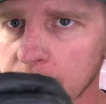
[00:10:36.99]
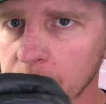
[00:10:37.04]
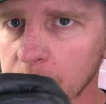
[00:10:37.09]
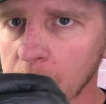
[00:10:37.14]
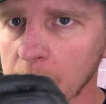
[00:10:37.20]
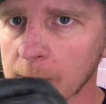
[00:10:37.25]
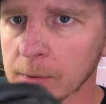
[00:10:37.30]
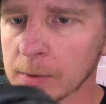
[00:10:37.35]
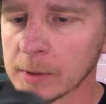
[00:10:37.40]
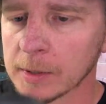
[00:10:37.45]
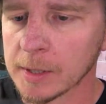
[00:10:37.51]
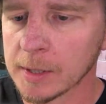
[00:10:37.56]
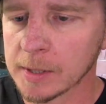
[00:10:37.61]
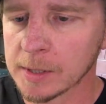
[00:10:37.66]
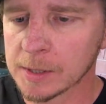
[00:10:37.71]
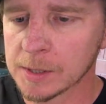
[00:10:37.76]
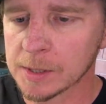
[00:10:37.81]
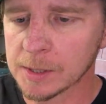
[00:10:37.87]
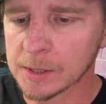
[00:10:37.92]
properly
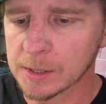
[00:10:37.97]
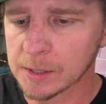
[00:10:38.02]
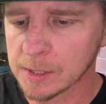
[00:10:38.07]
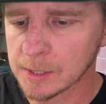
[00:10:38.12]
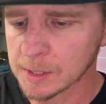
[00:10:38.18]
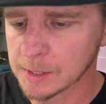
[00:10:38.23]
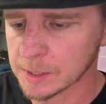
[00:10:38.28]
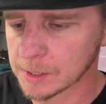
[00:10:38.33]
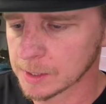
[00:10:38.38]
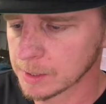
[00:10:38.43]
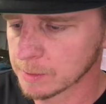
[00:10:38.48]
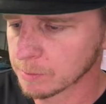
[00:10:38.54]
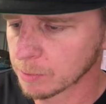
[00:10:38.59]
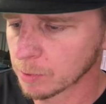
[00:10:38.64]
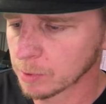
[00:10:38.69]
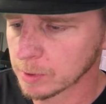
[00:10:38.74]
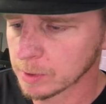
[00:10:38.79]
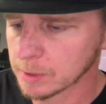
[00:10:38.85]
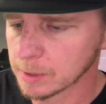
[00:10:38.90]
is
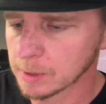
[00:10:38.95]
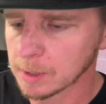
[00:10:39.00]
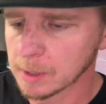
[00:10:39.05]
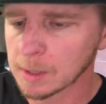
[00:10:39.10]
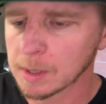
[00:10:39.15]
important.